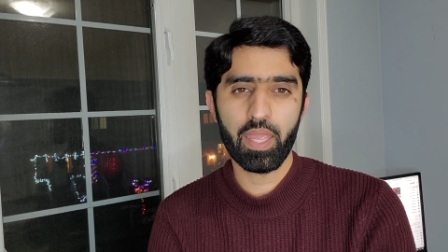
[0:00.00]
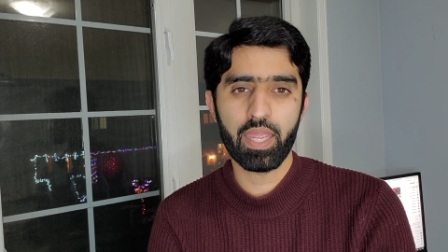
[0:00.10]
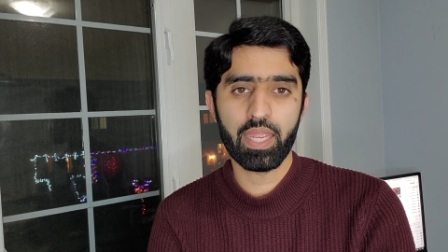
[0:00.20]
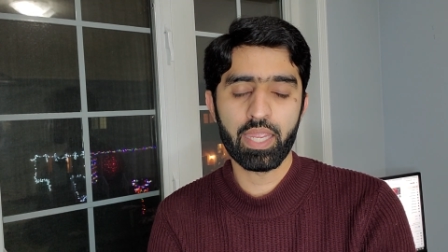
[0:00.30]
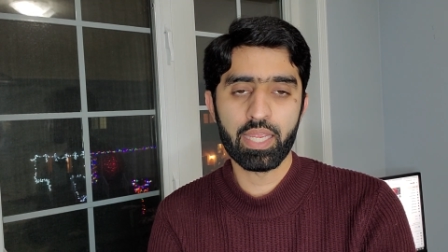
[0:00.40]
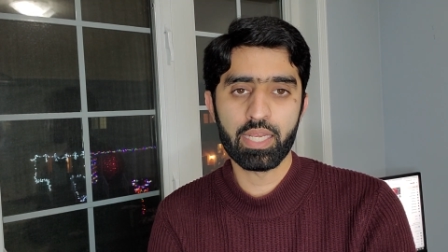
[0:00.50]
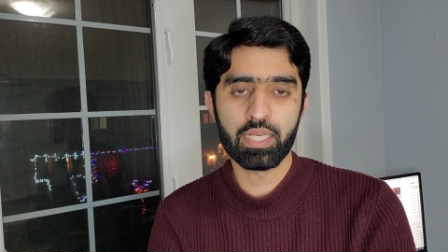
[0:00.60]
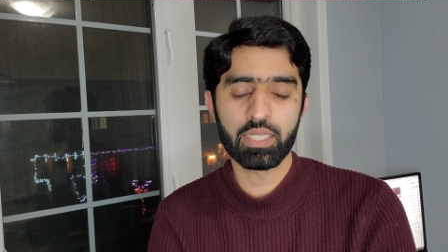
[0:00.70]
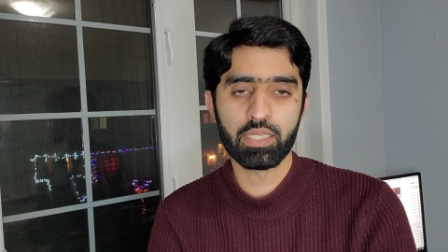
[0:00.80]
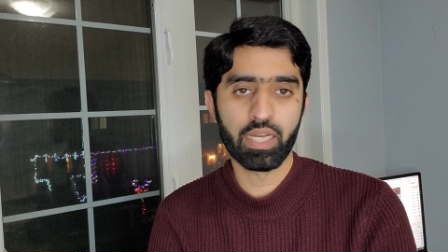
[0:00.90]

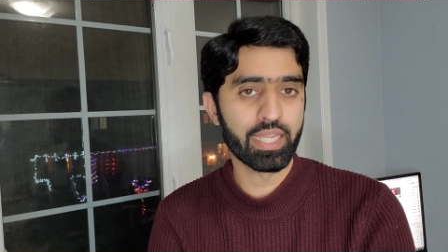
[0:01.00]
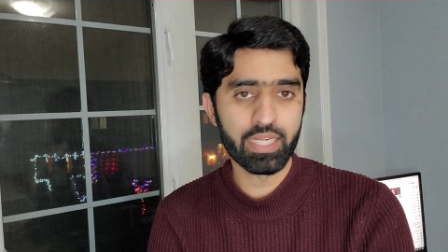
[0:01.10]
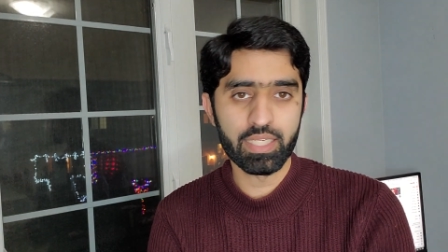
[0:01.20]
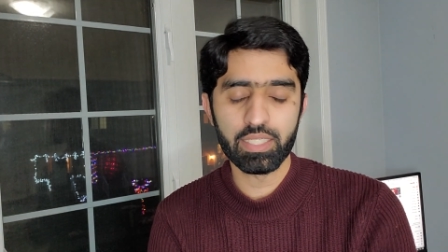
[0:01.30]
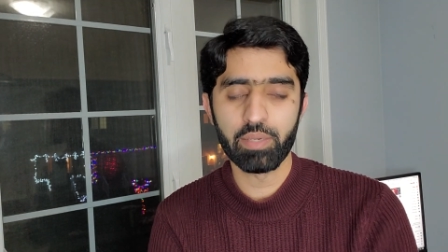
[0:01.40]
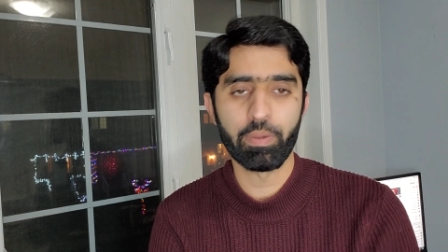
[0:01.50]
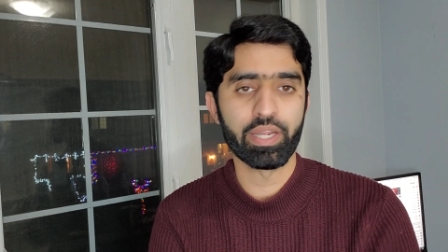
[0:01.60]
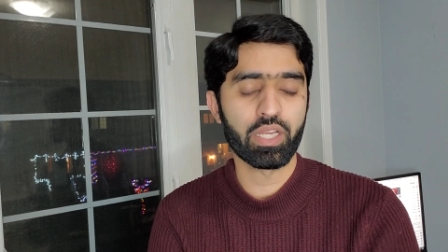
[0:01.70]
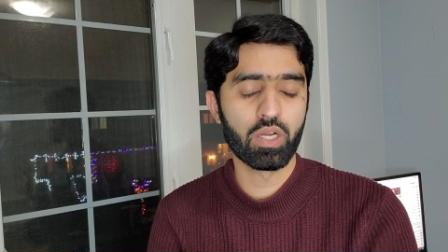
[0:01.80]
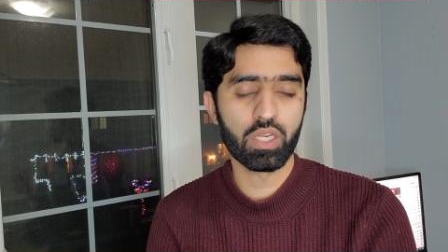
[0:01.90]
and again,
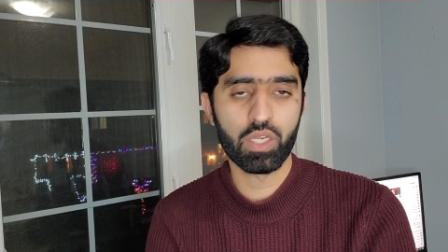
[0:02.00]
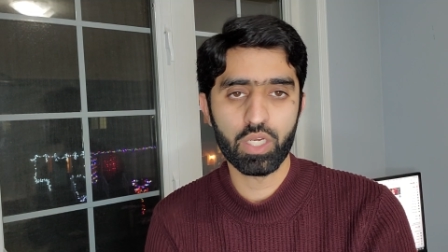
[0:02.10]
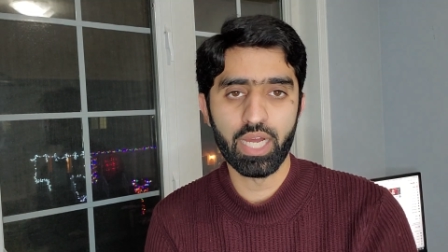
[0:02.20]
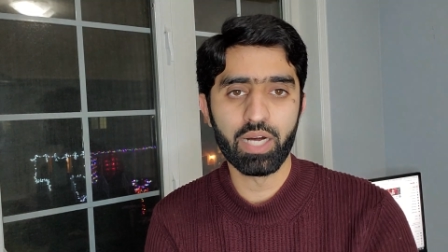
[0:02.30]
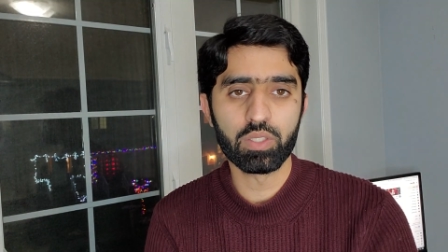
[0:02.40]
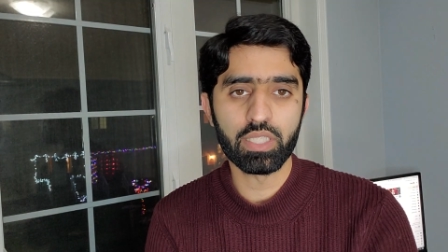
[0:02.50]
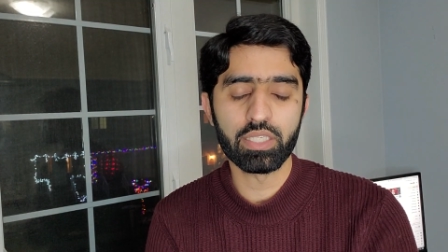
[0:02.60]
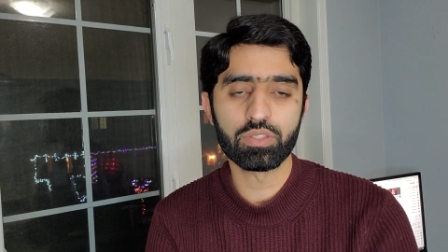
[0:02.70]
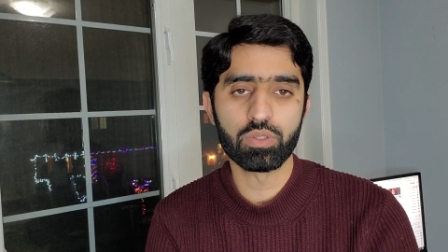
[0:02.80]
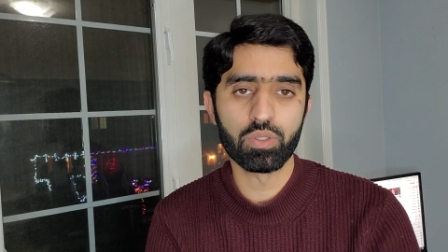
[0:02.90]
depending on how
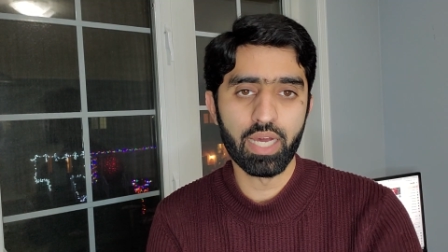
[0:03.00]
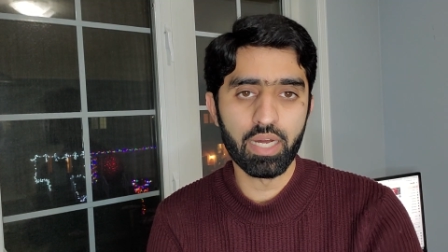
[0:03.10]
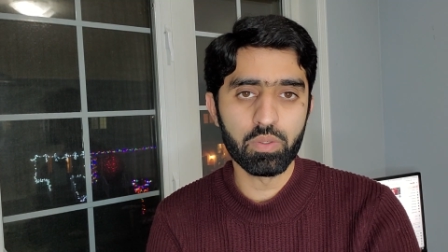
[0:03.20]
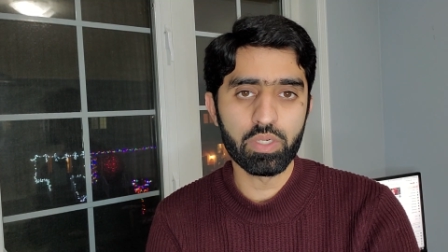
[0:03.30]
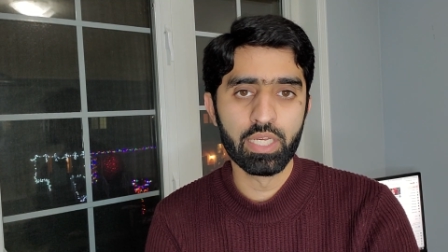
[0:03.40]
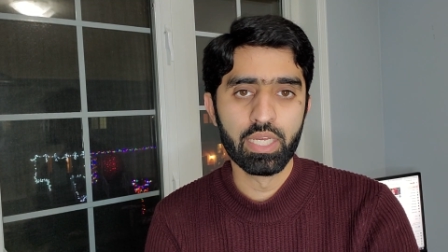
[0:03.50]
things roll out,